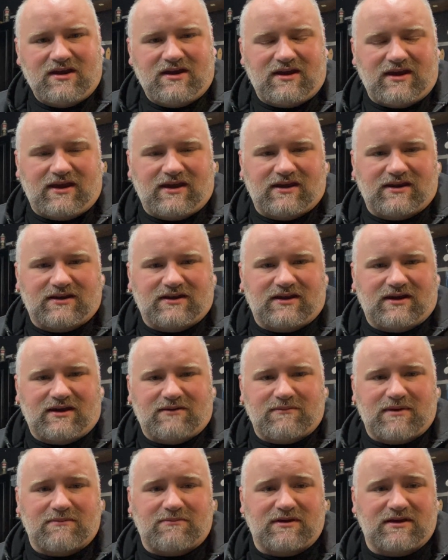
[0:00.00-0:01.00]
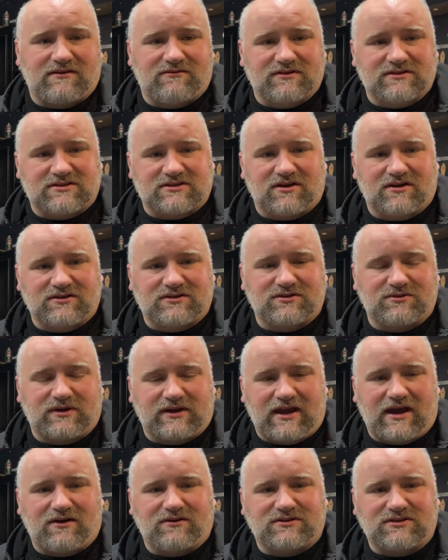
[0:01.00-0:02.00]
and maybe even start
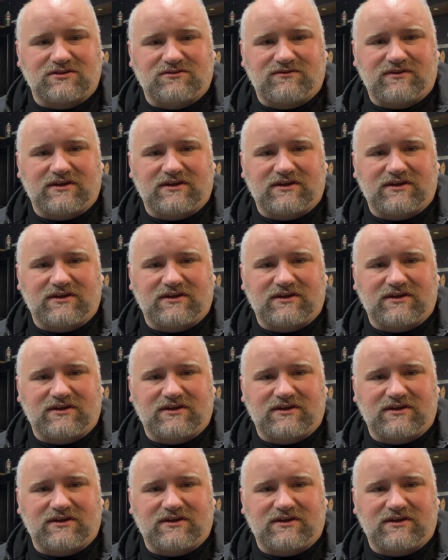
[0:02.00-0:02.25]
doing how-to